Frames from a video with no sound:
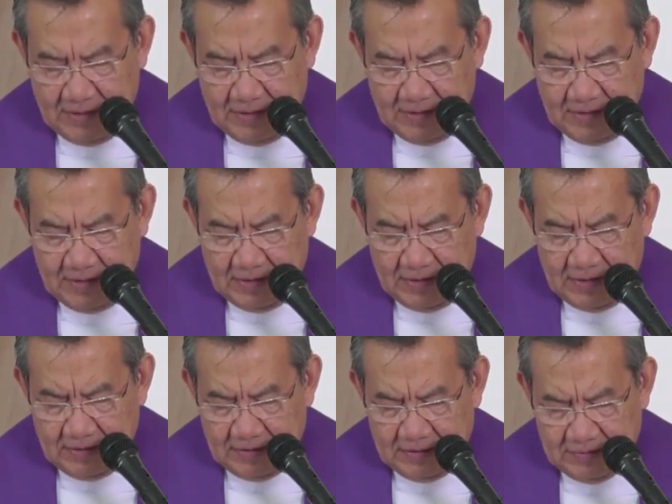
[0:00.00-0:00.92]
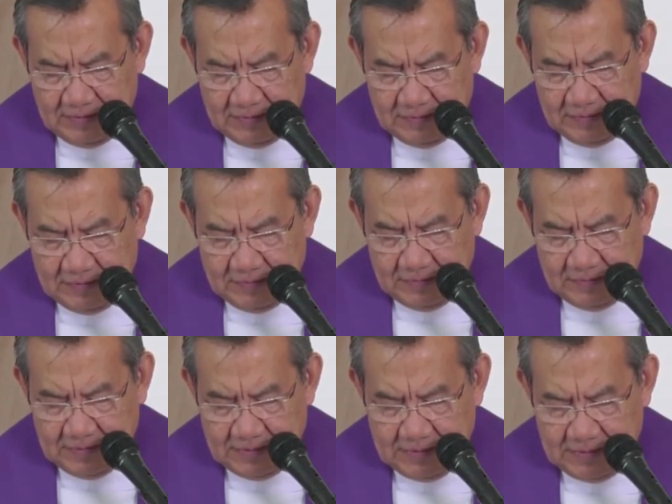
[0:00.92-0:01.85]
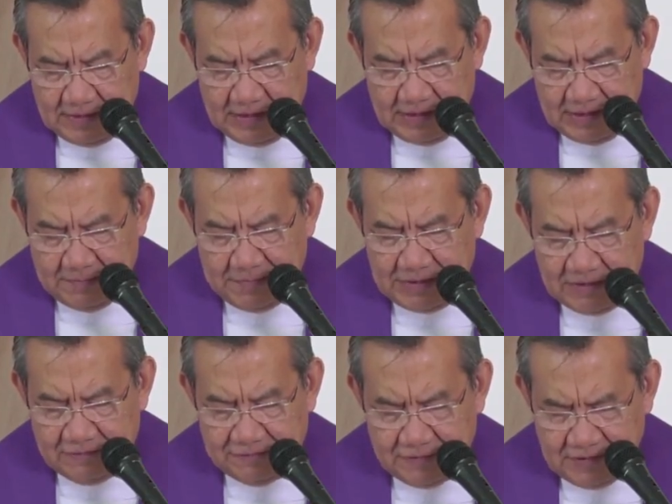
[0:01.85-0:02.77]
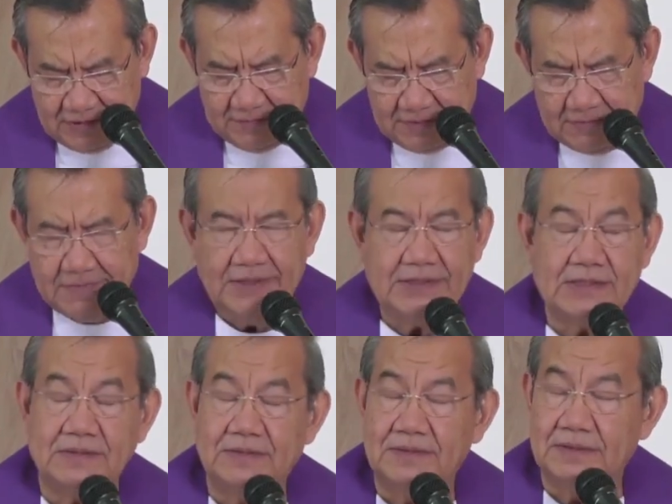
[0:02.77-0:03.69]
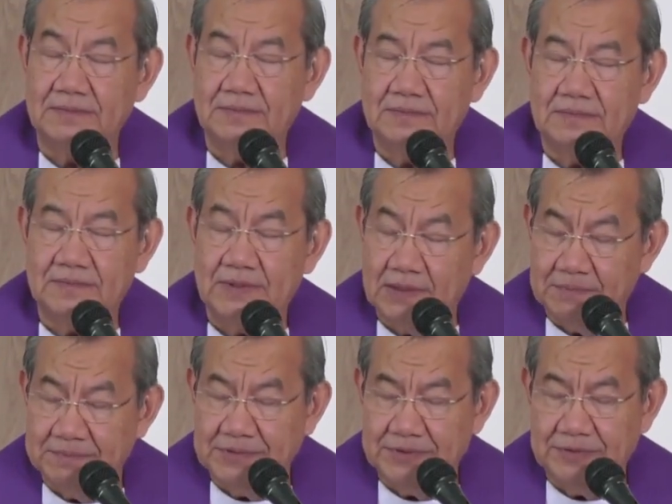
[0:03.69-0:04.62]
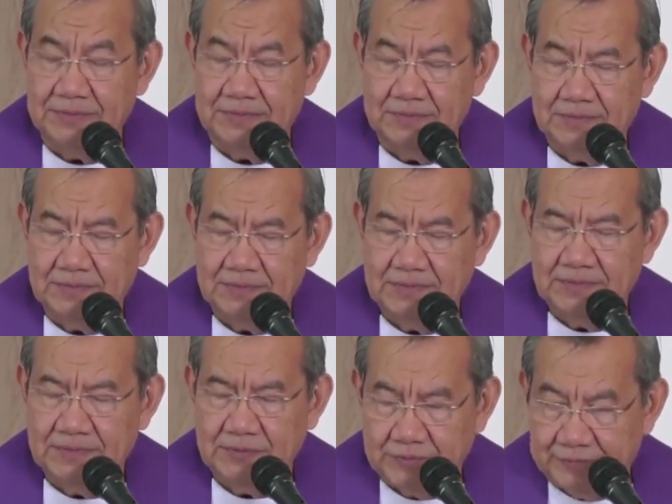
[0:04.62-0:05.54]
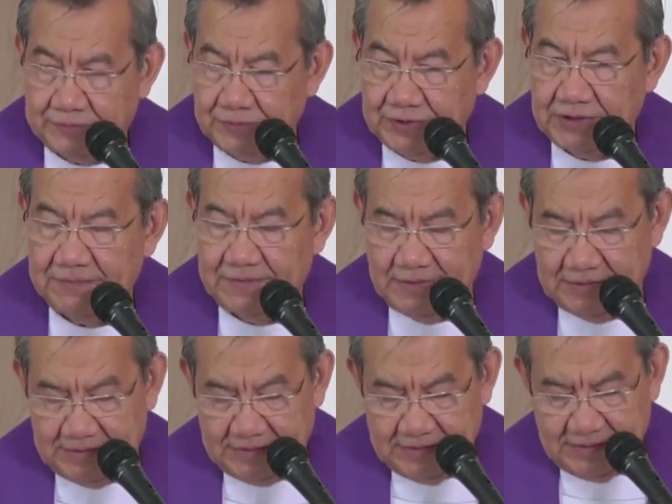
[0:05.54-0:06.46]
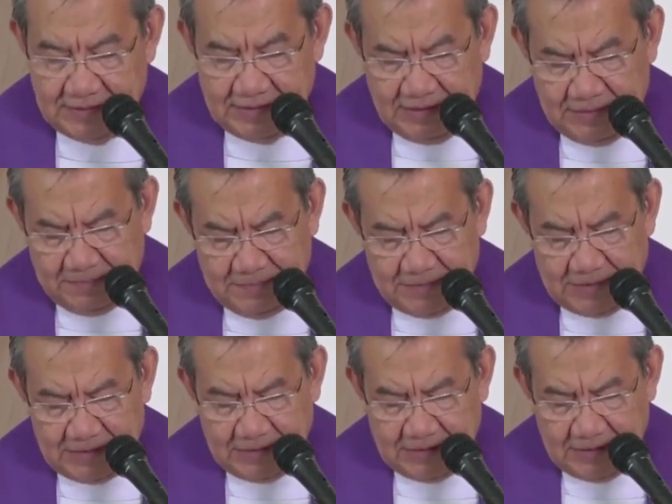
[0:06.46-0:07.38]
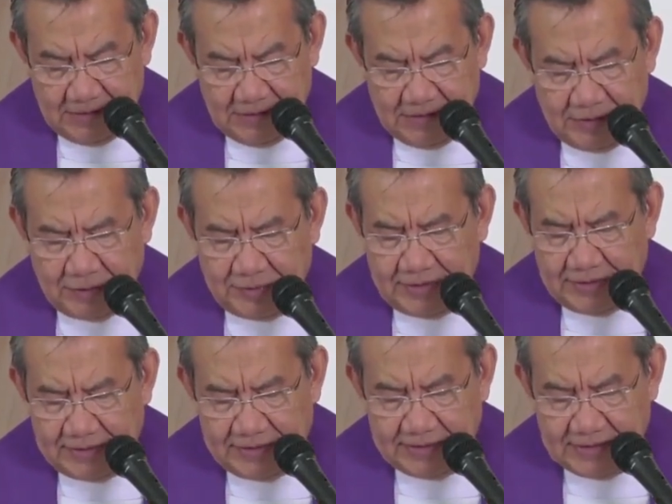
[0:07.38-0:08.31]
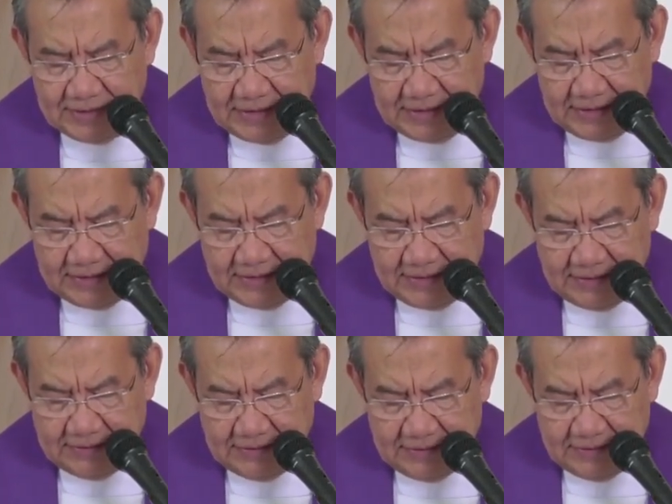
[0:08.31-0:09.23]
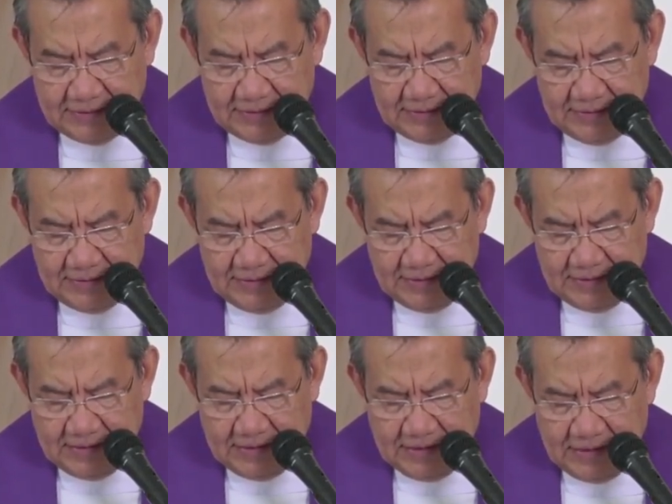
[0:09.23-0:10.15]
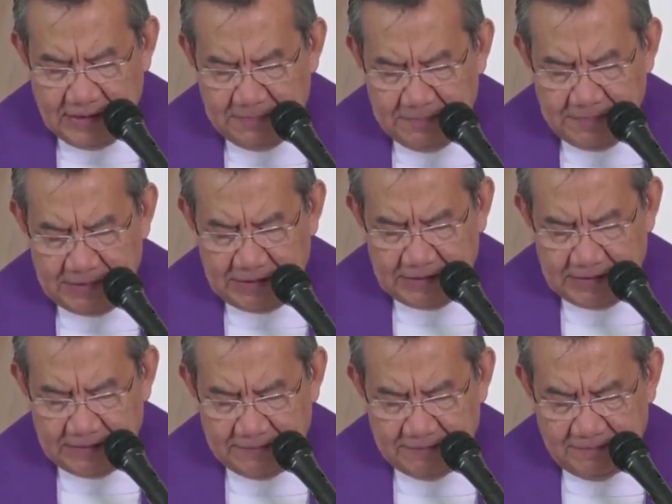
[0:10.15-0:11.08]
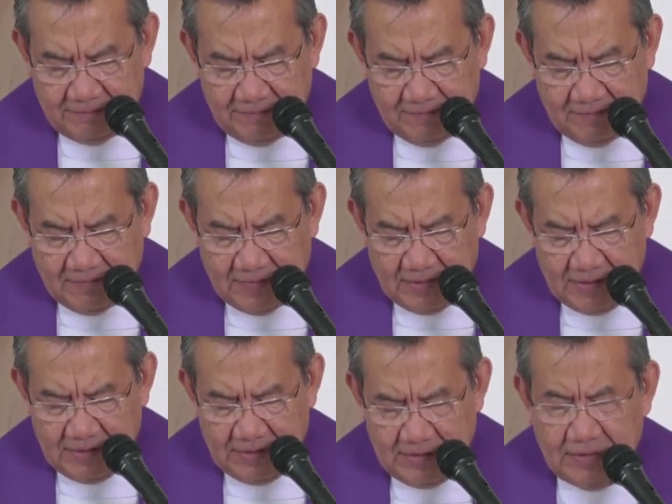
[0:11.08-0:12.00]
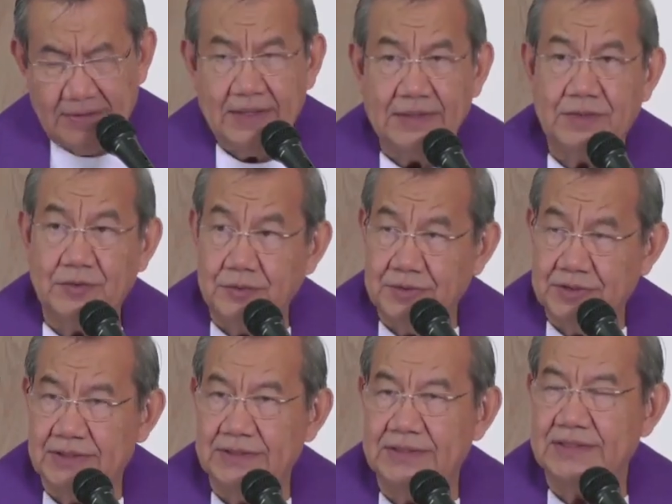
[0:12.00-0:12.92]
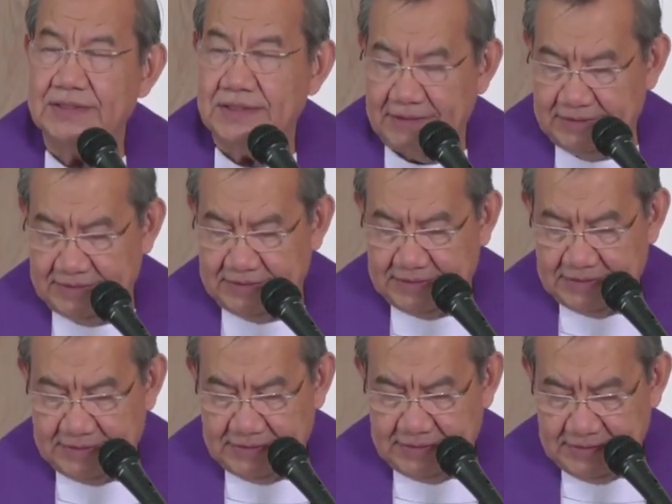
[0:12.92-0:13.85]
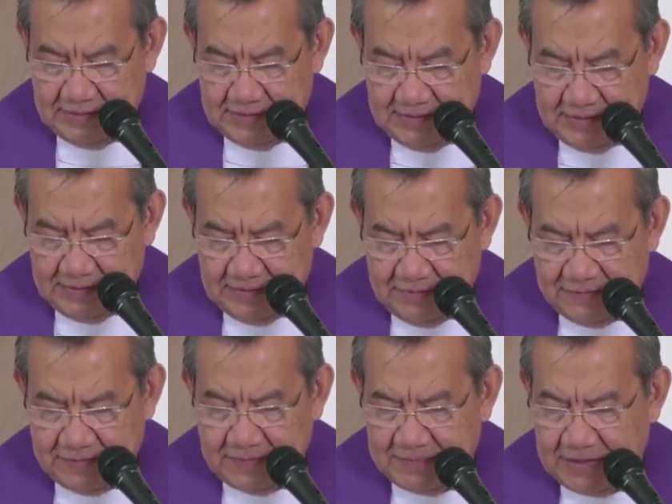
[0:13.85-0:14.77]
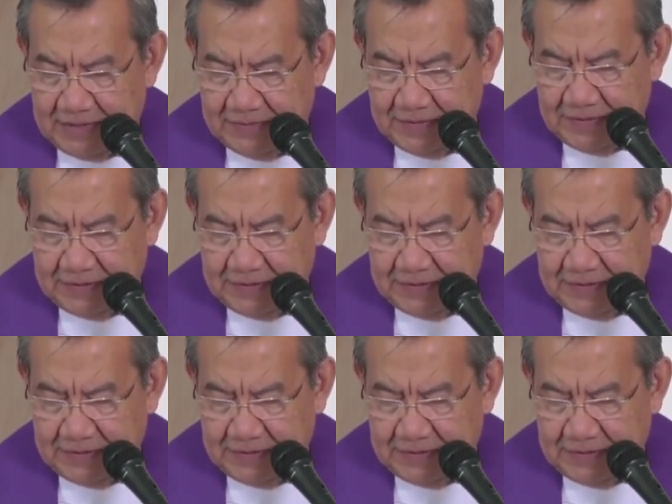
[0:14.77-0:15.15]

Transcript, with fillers: And I have been forgiven much, Lord. Help me to, to forgive others. Help me to understand others. Help me not to judge others from now on.